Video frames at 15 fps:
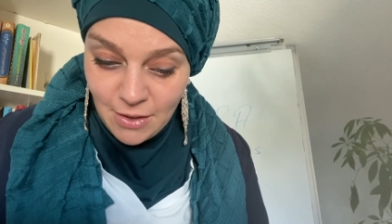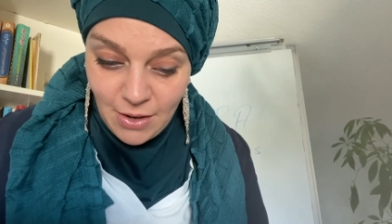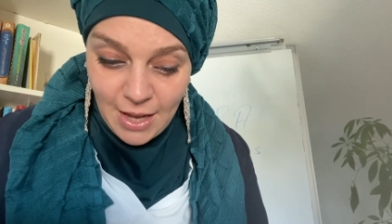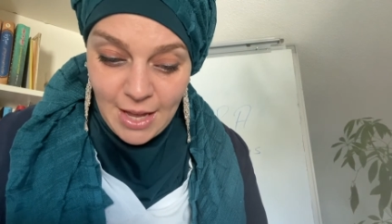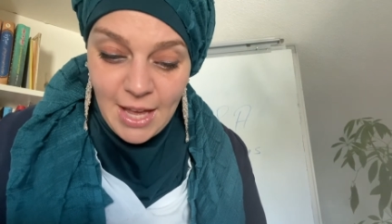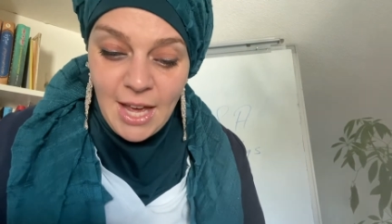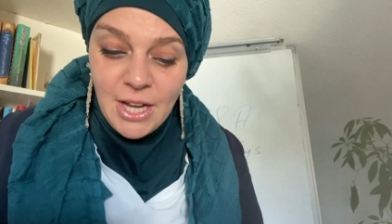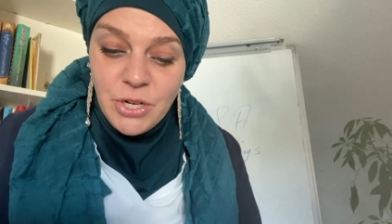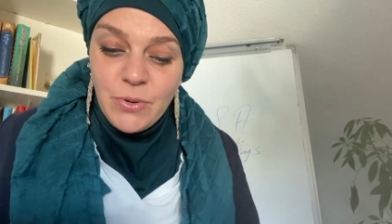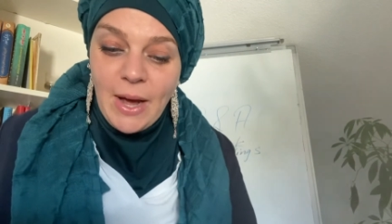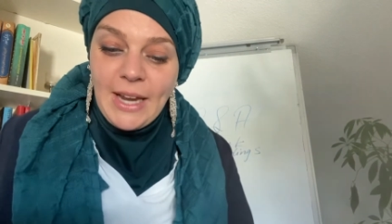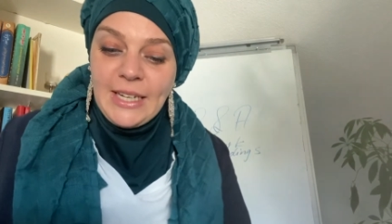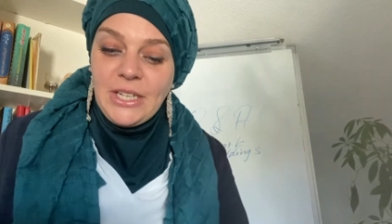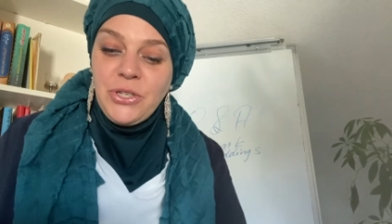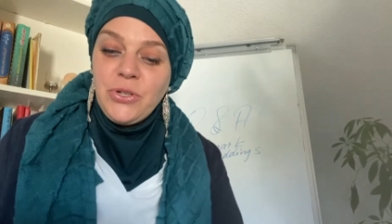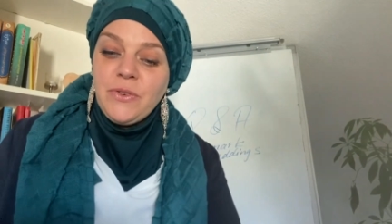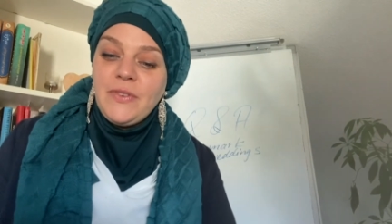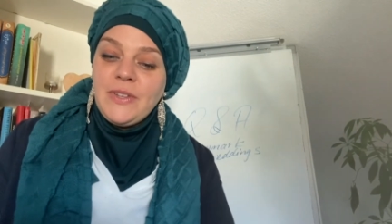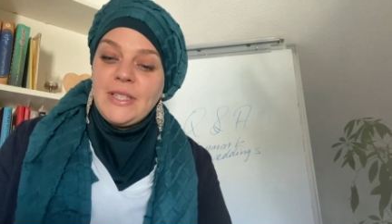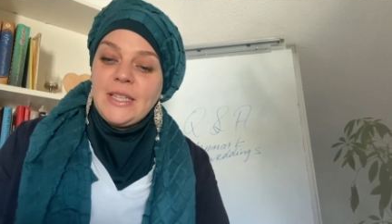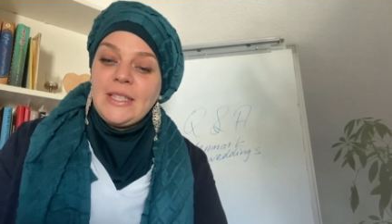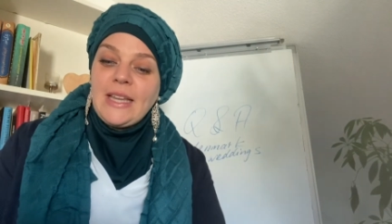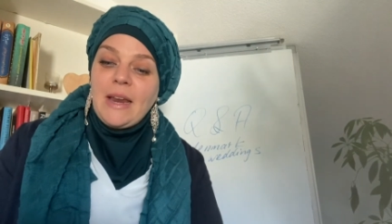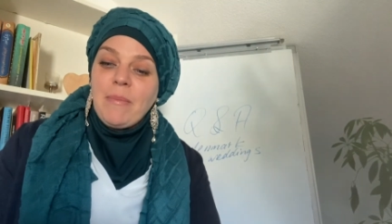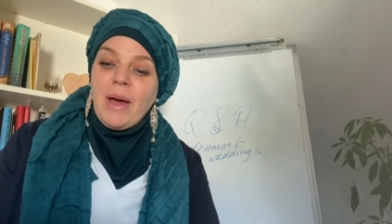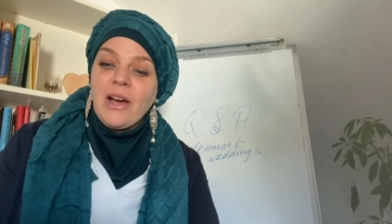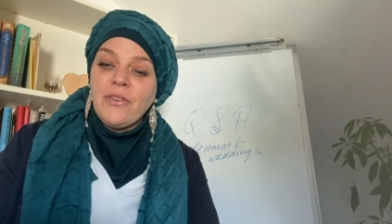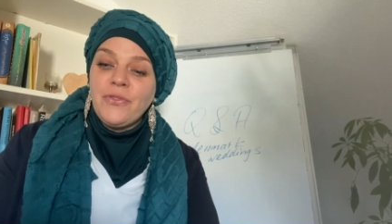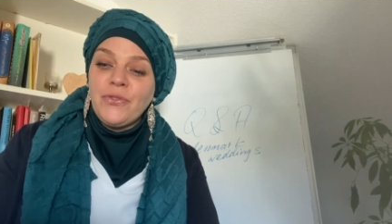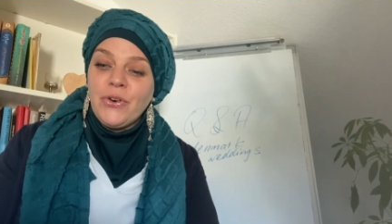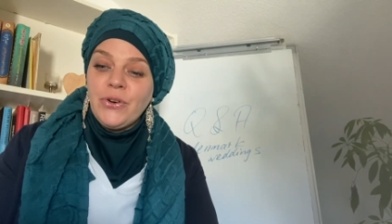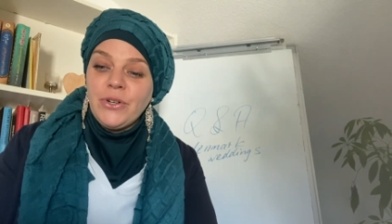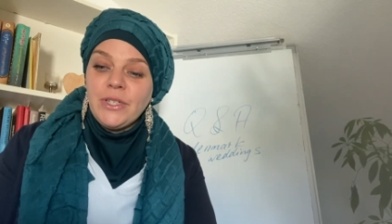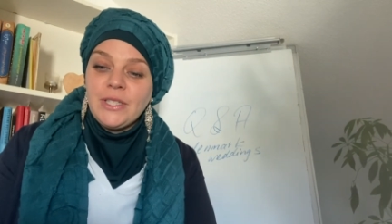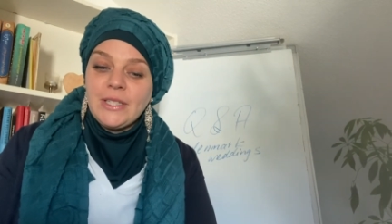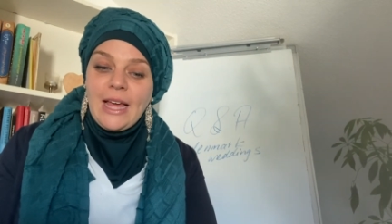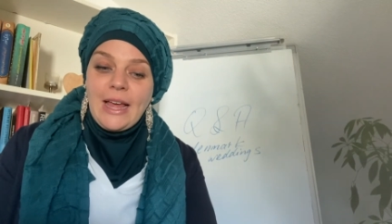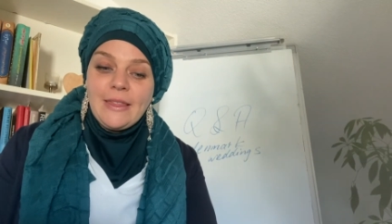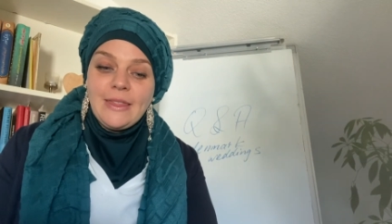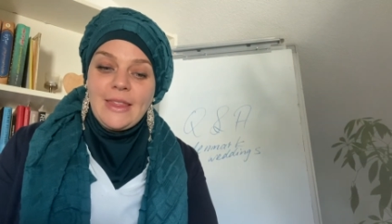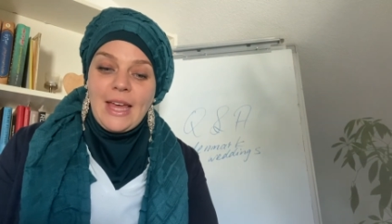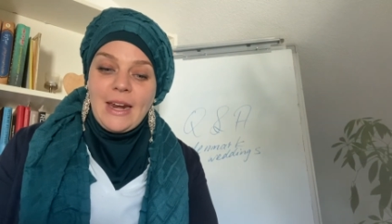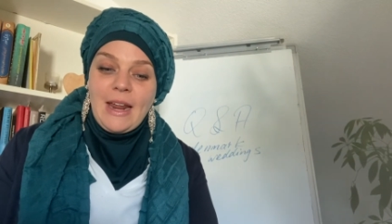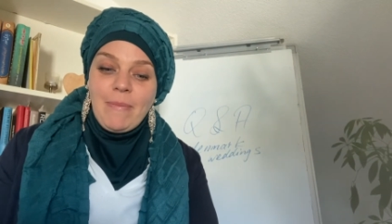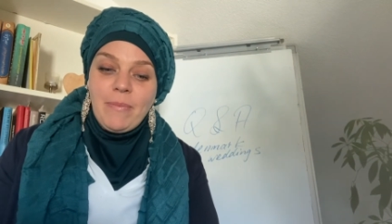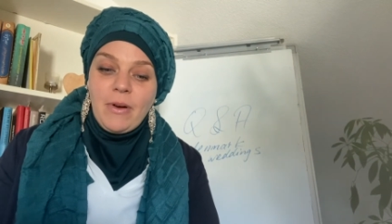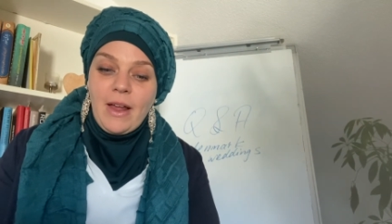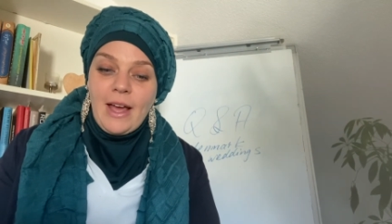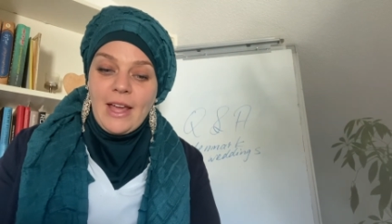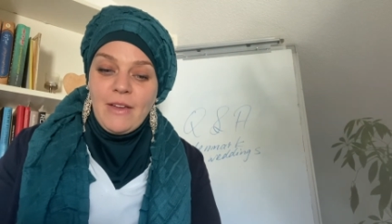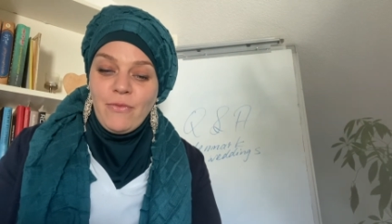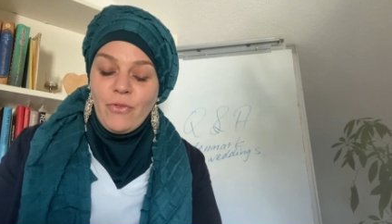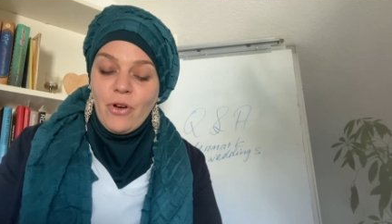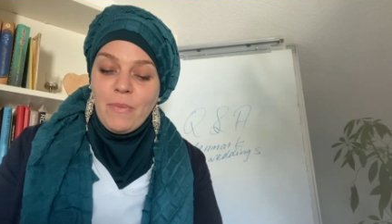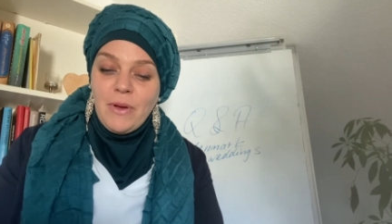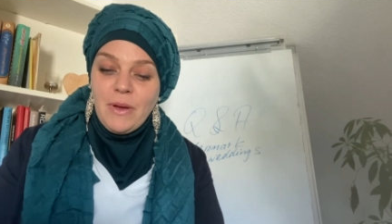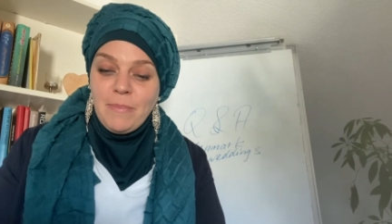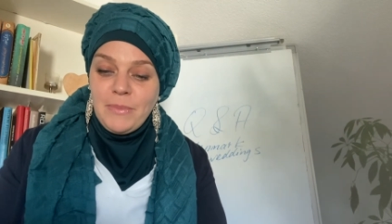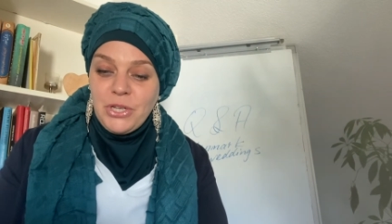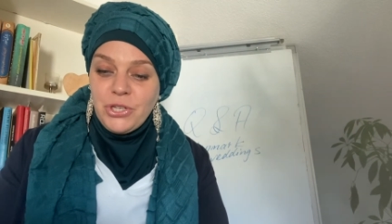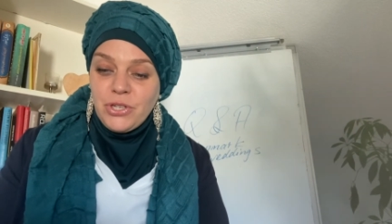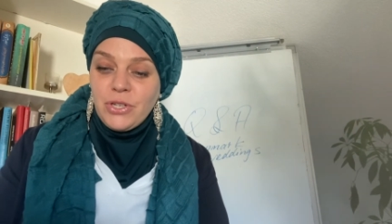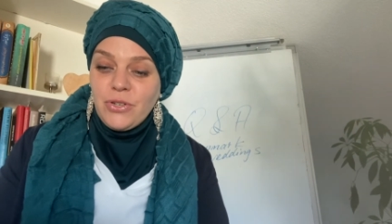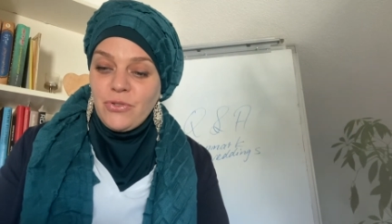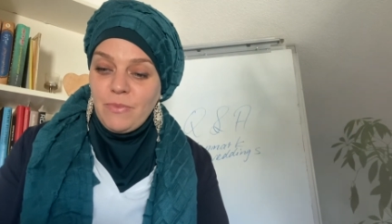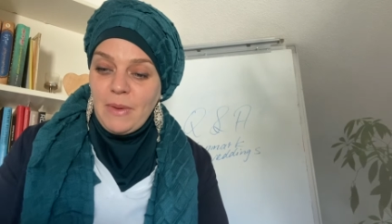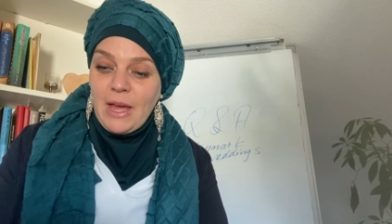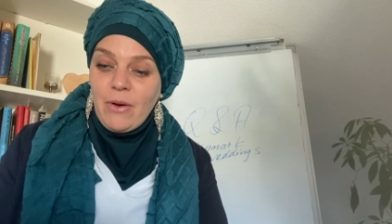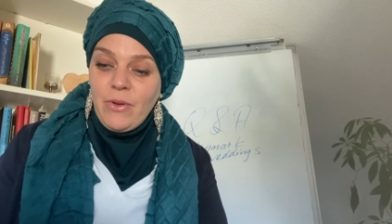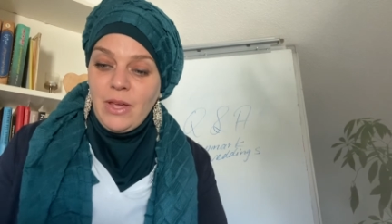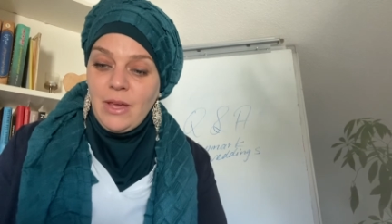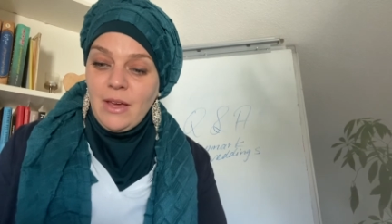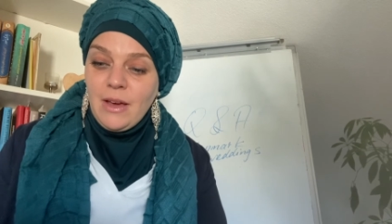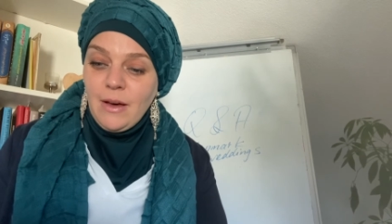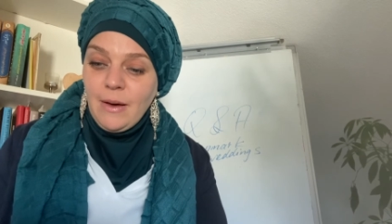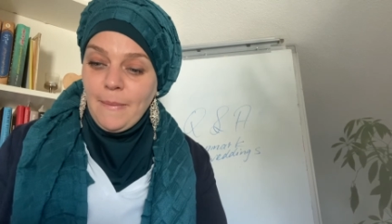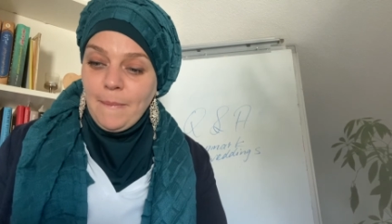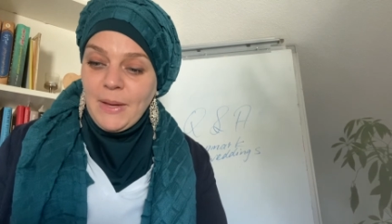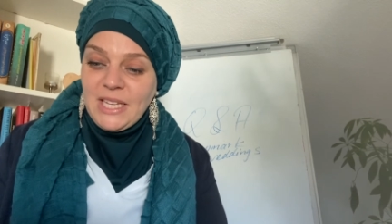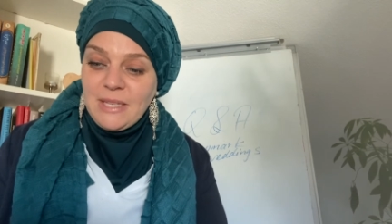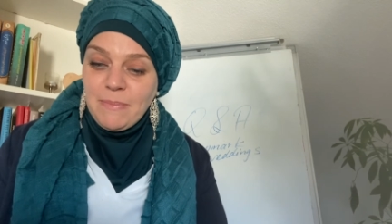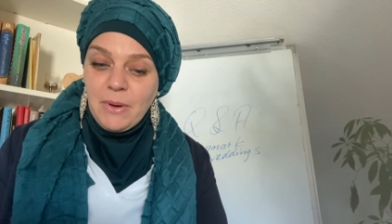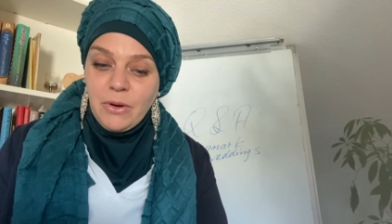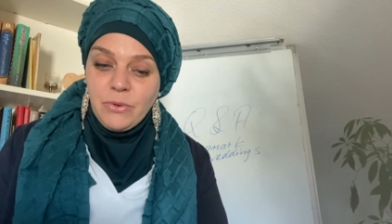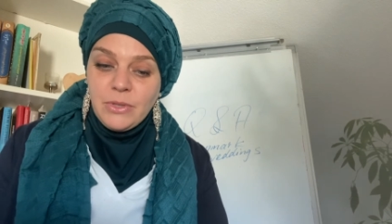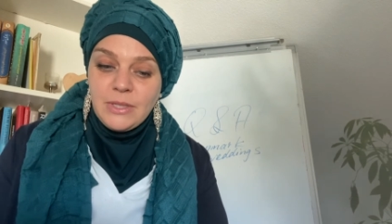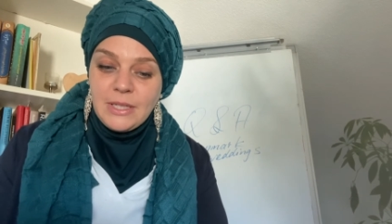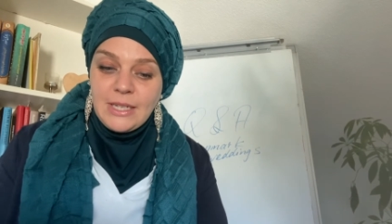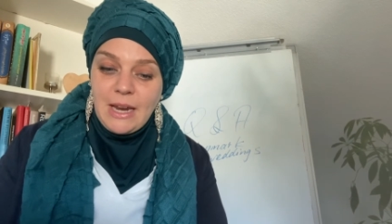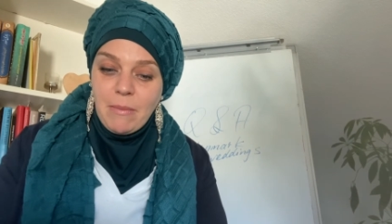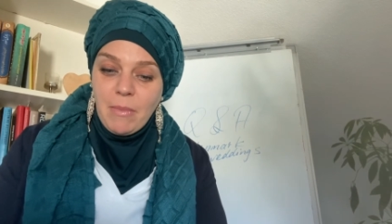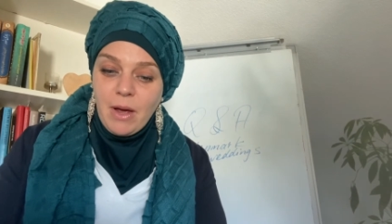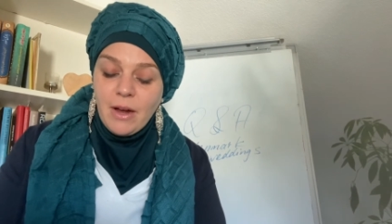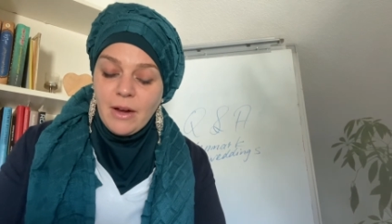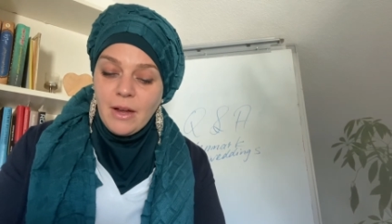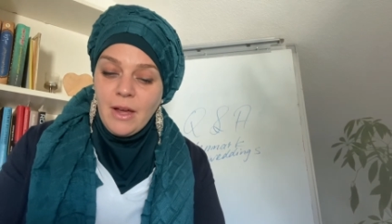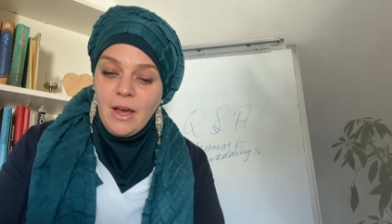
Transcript: Okay, do I need to visit Denmark first and then apply for permission to marry my spouse in Denmark?